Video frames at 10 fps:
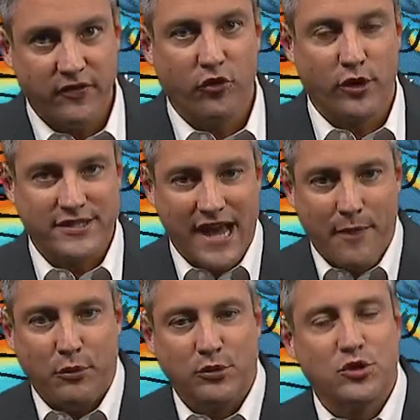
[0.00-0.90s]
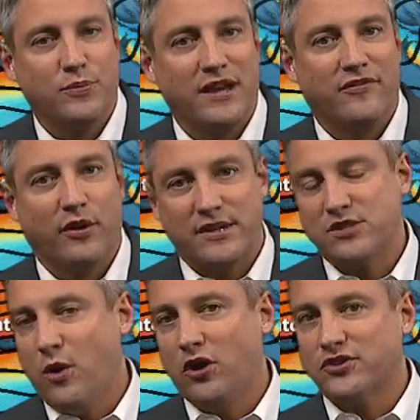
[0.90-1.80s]
for example, which would be a very
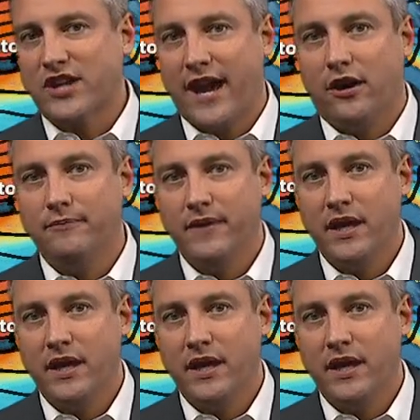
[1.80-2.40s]
small scale,